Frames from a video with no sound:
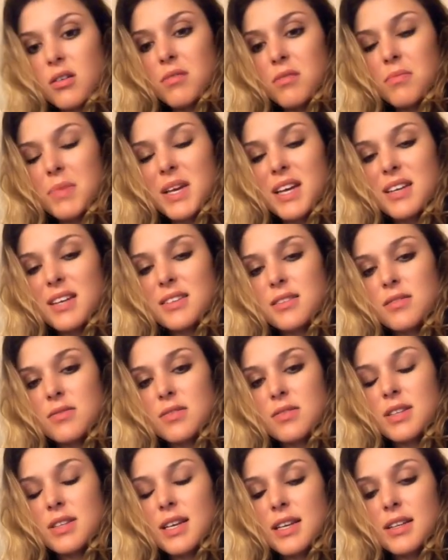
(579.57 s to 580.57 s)
Because
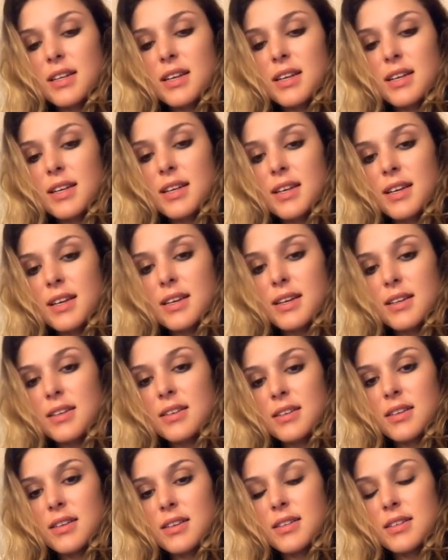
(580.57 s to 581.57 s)
technically,
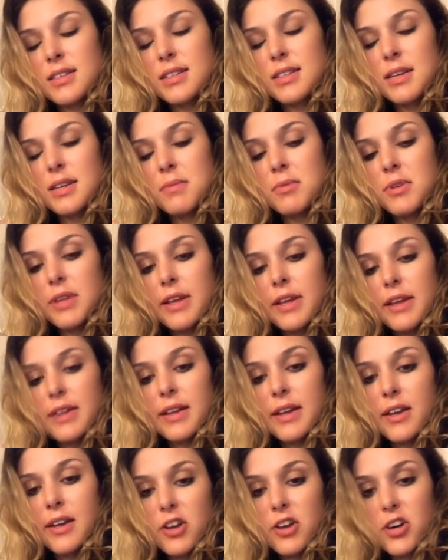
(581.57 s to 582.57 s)
in the disclaimer,
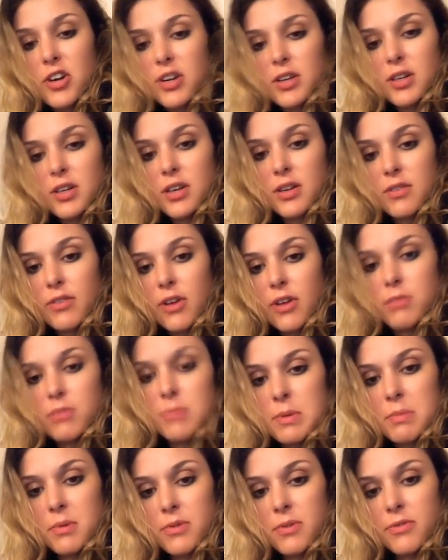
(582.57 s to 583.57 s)
they could unfollow
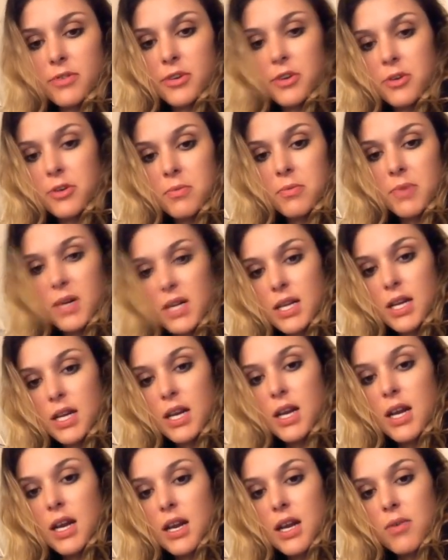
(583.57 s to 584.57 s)
people for you, but
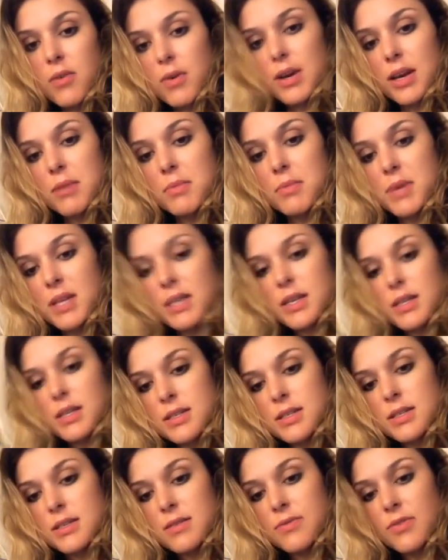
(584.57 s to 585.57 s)
what I mean
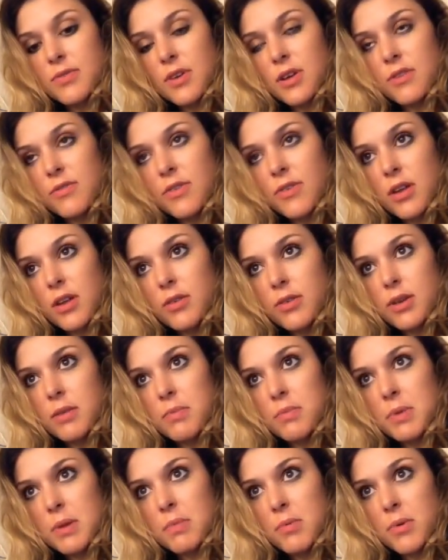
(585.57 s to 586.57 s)
is unfollowing
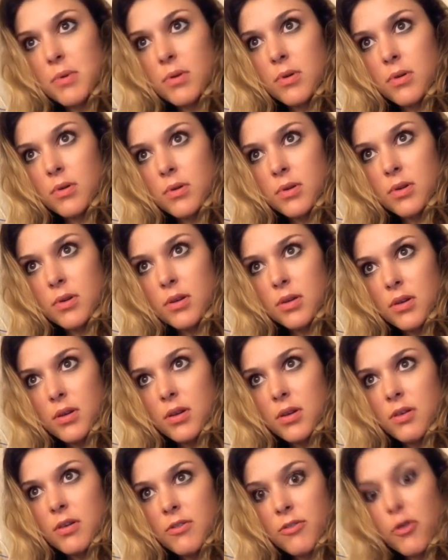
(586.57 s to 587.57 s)
people
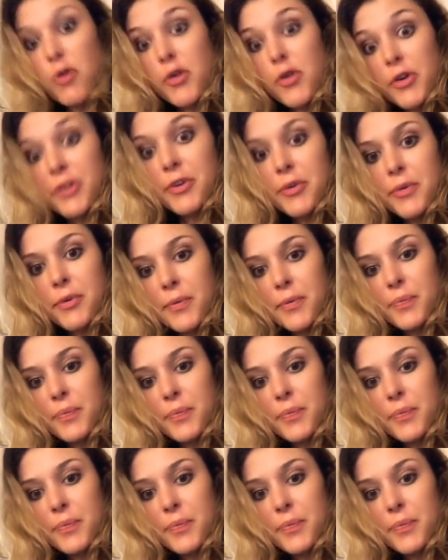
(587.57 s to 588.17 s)
for you.